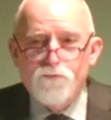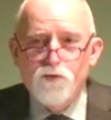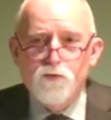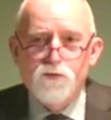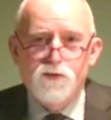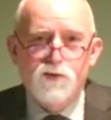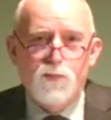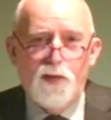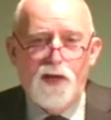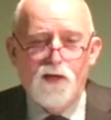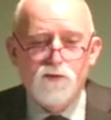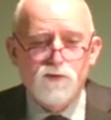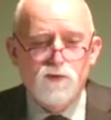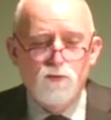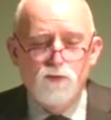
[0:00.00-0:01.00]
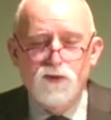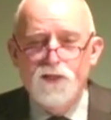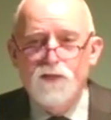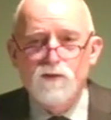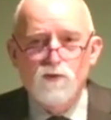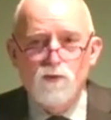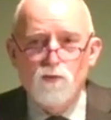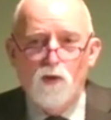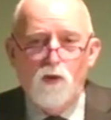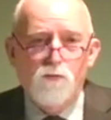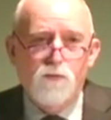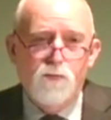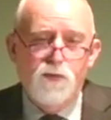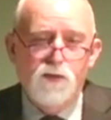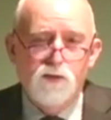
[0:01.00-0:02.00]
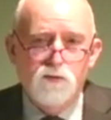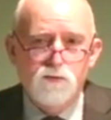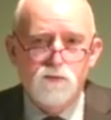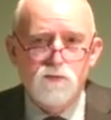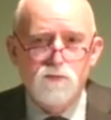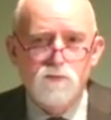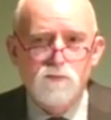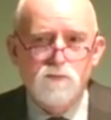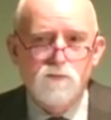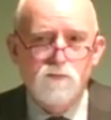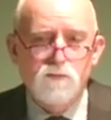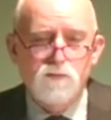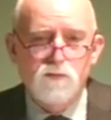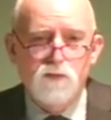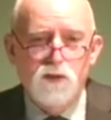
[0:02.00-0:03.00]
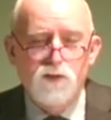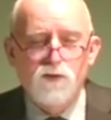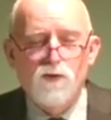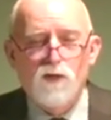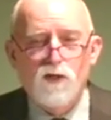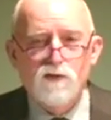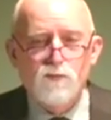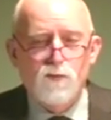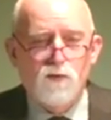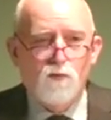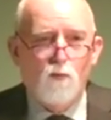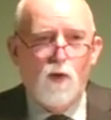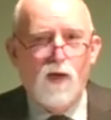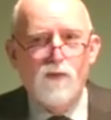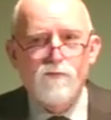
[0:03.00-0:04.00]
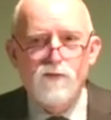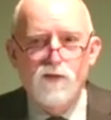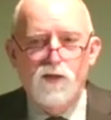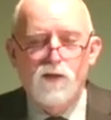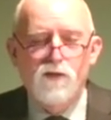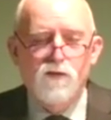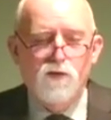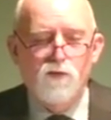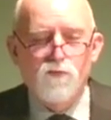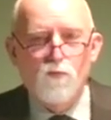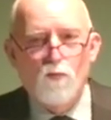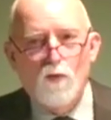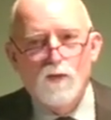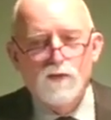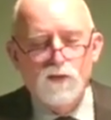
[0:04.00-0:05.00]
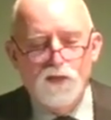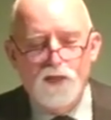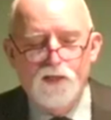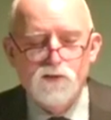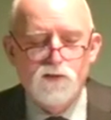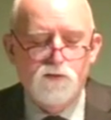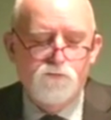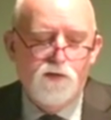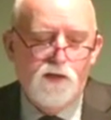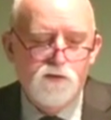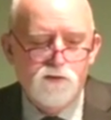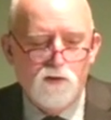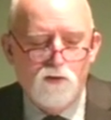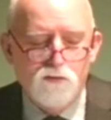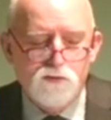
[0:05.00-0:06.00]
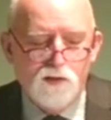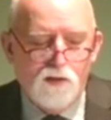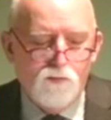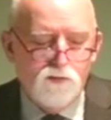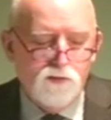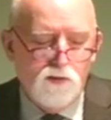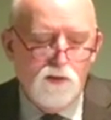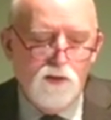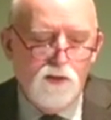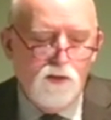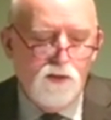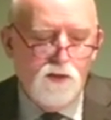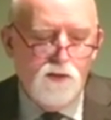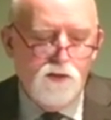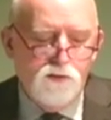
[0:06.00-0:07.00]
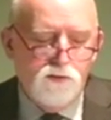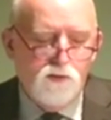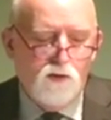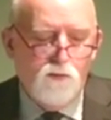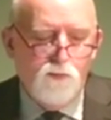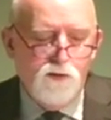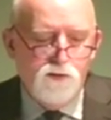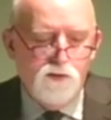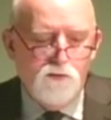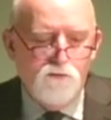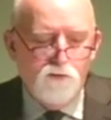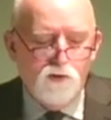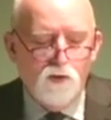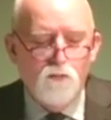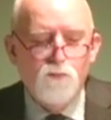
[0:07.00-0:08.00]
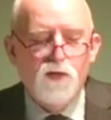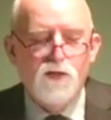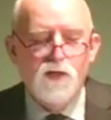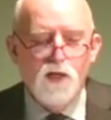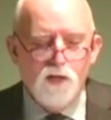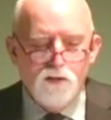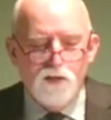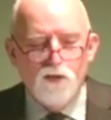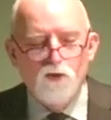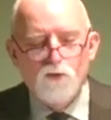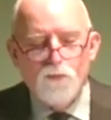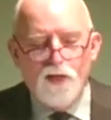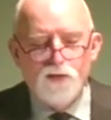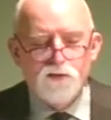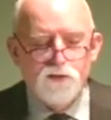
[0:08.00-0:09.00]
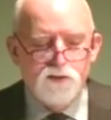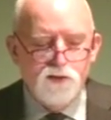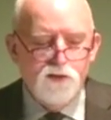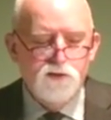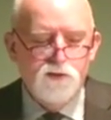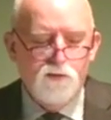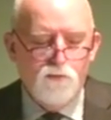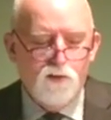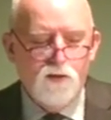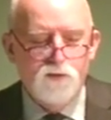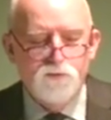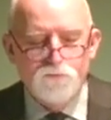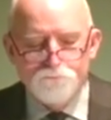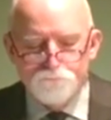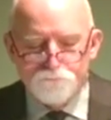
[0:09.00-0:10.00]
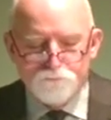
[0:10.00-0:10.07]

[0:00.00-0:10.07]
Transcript: if you're the spouse who didn't do all the bills and your husband or wife did, and they're the ones that has advanced Alzheimer's, it's going to be difficult. But they look back to 60 months